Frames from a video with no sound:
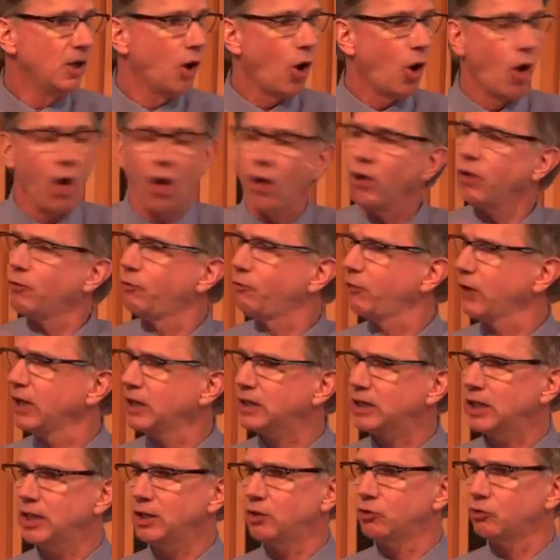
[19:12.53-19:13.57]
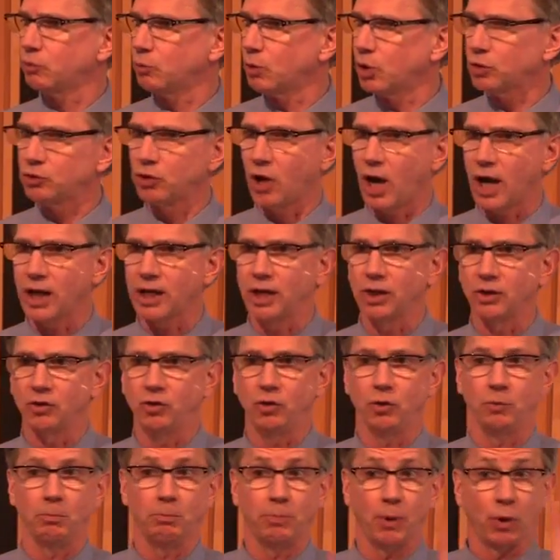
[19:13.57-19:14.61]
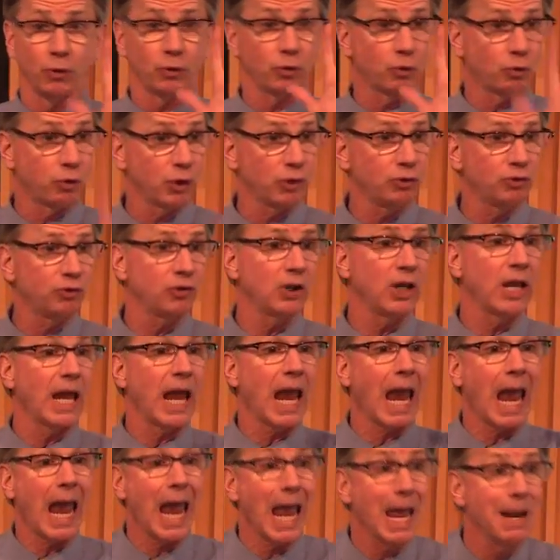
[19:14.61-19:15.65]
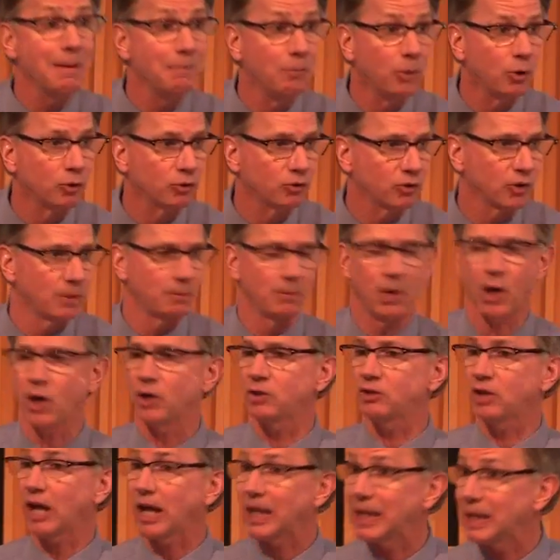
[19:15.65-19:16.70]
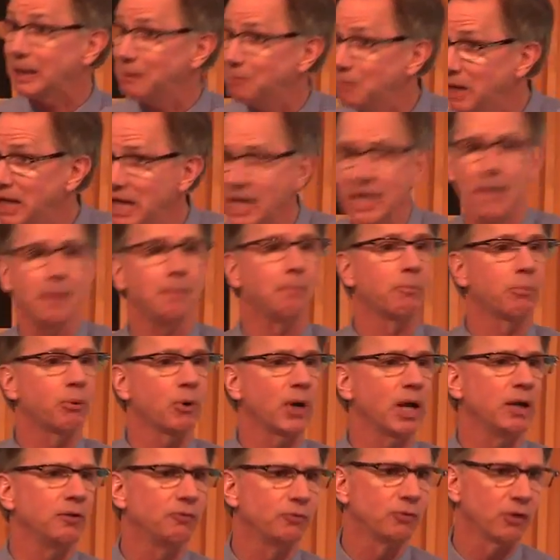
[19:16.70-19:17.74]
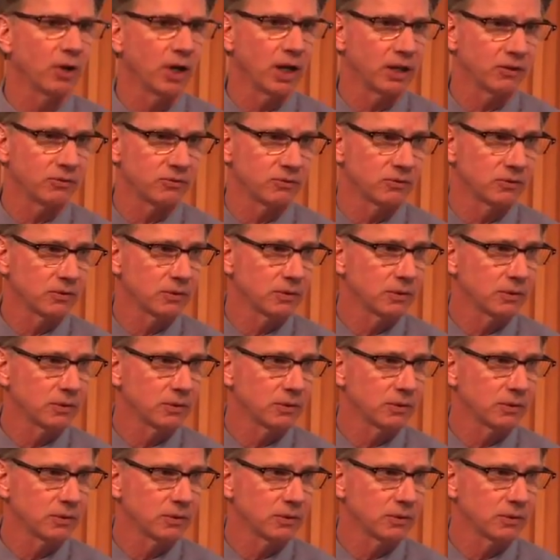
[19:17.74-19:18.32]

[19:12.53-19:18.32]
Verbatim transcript: All the faith leaders we're talking to, both Christian and Muslim, are telling me, pray for us.